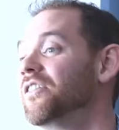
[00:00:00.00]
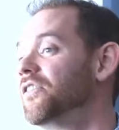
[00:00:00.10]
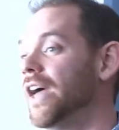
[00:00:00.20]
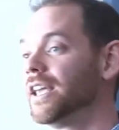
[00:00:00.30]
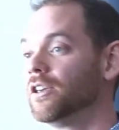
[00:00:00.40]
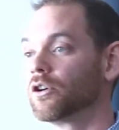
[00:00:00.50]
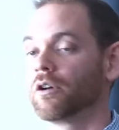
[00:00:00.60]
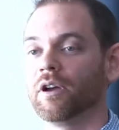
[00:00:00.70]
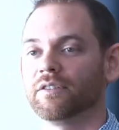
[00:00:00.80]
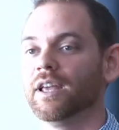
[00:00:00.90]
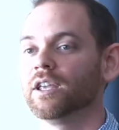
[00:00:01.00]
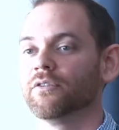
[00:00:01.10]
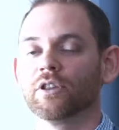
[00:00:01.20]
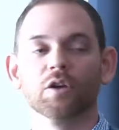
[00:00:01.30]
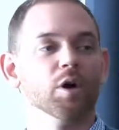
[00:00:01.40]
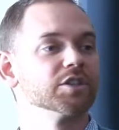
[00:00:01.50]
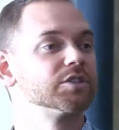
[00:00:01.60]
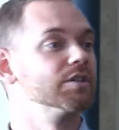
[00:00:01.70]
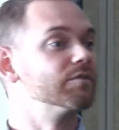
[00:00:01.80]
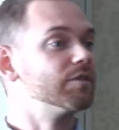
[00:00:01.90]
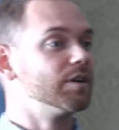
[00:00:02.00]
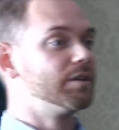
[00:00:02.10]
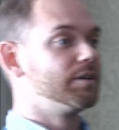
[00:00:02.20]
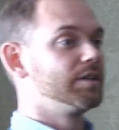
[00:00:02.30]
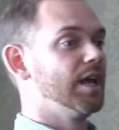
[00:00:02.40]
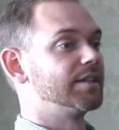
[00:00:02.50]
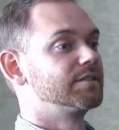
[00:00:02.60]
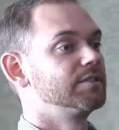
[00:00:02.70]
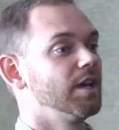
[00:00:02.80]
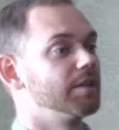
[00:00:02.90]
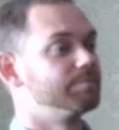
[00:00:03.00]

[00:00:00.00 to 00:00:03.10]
Thank you for the question. Yes, John.